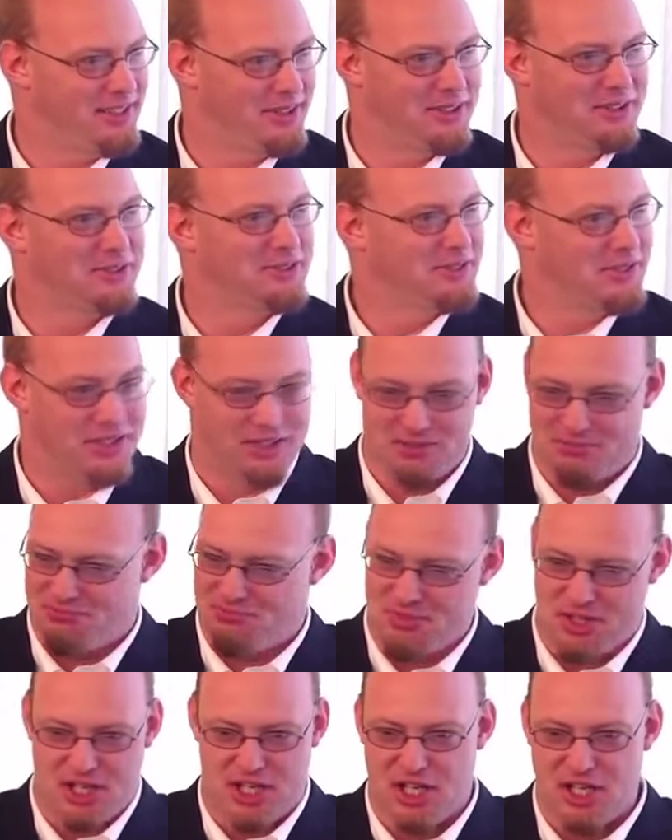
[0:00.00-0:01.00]
You know, yeah. it
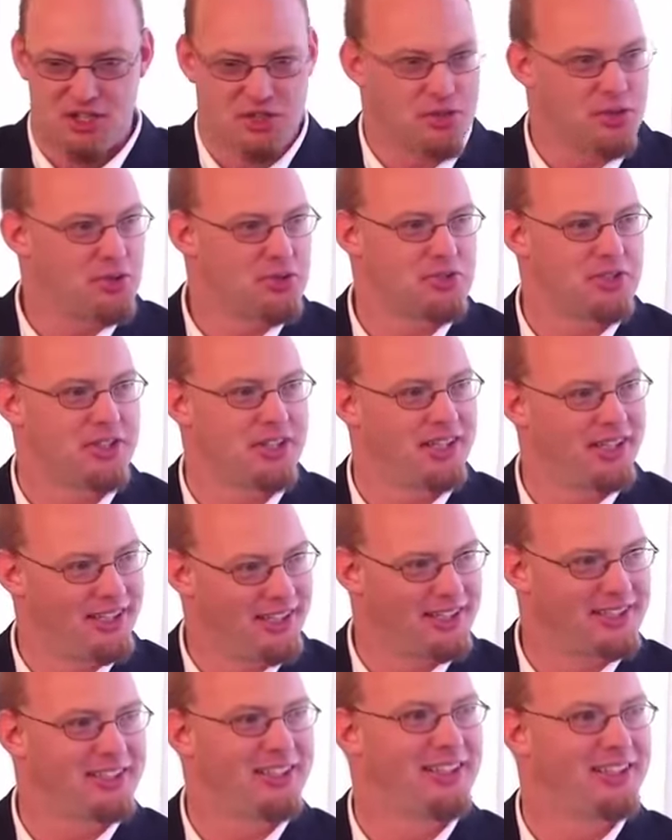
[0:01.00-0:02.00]
we saw holes in it.
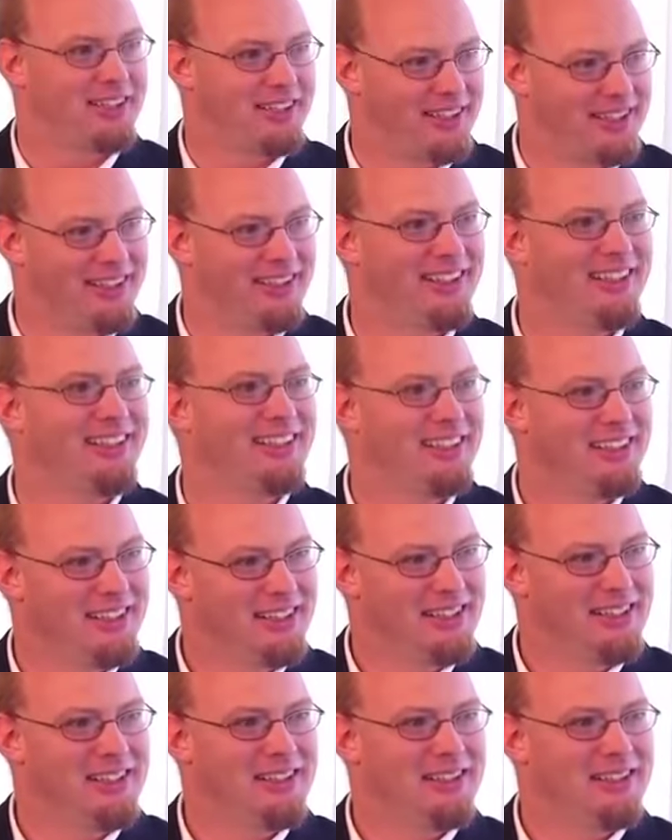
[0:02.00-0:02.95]
Exactly. On the way, we were up